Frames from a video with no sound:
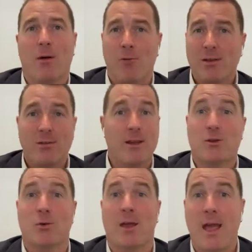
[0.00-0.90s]
a
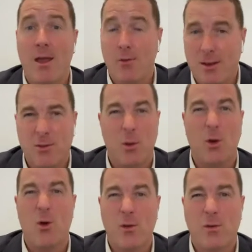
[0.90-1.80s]
residential care or into a
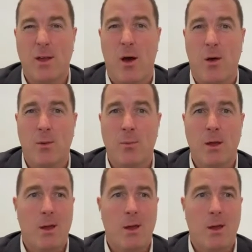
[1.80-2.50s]
nursing home